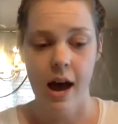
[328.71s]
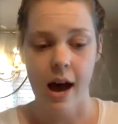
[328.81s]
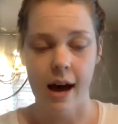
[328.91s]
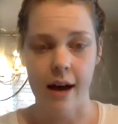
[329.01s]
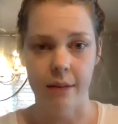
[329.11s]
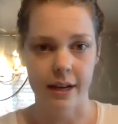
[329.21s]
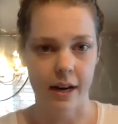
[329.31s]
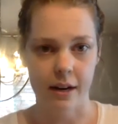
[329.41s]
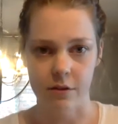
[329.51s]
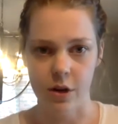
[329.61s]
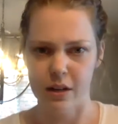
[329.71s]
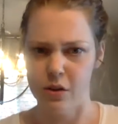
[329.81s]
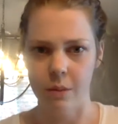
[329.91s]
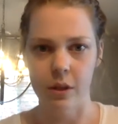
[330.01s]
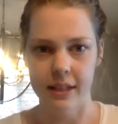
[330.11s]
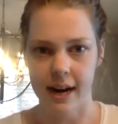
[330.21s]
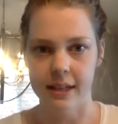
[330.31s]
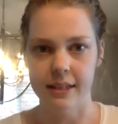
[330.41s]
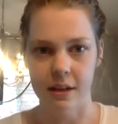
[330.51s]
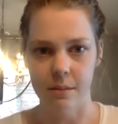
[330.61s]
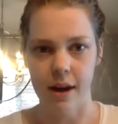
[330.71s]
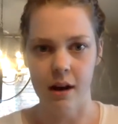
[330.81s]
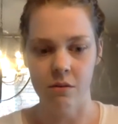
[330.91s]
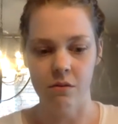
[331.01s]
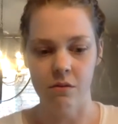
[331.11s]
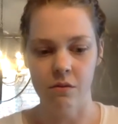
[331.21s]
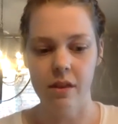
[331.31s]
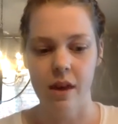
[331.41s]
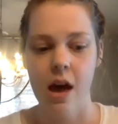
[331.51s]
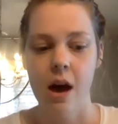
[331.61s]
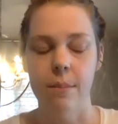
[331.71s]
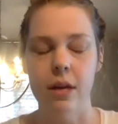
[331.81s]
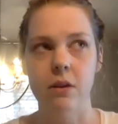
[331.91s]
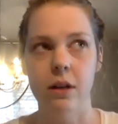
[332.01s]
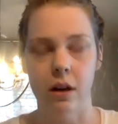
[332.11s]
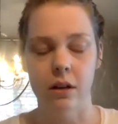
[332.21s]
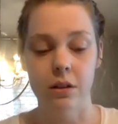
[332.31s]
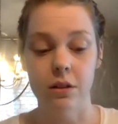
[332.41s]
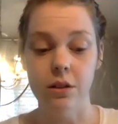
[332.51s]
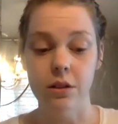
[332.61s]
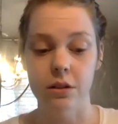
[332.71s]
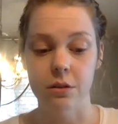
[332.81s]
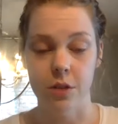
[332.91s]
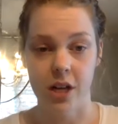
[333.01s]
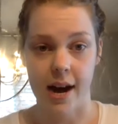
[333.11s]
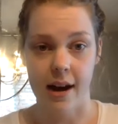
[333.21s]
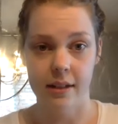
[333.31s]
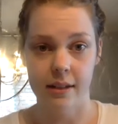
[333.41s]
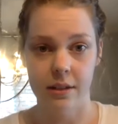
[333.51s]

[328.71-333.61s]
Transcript: like kind of normal texting back and forth, but you can also do group chats.